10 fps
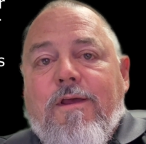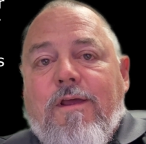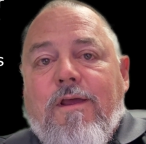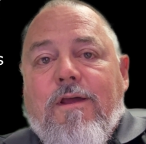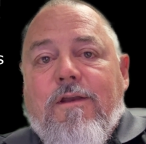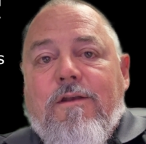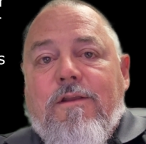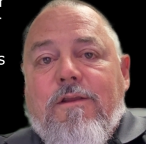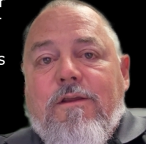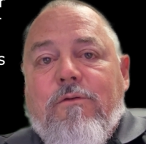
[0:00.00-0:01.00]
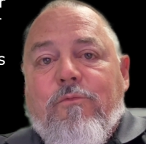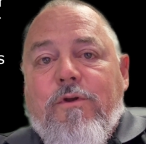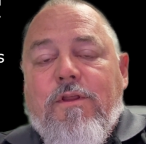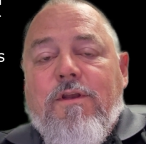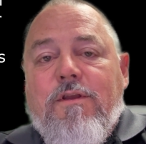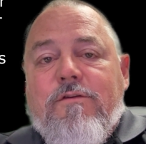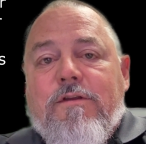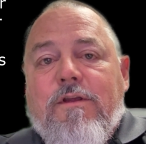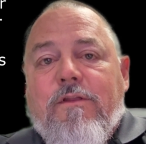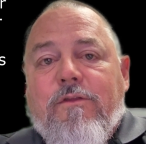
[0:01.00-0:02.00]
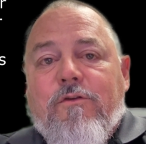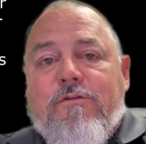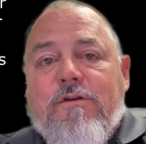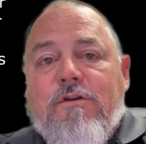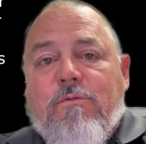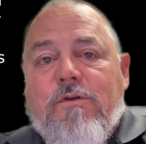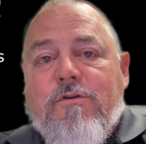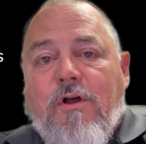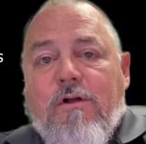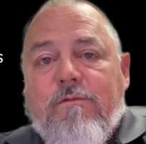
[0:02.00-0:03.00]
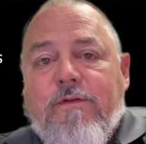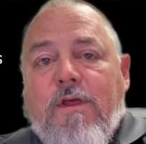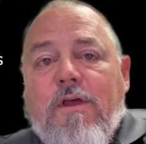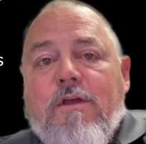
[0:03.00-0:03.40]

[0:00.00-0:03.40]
and he really needs to get those things resolved.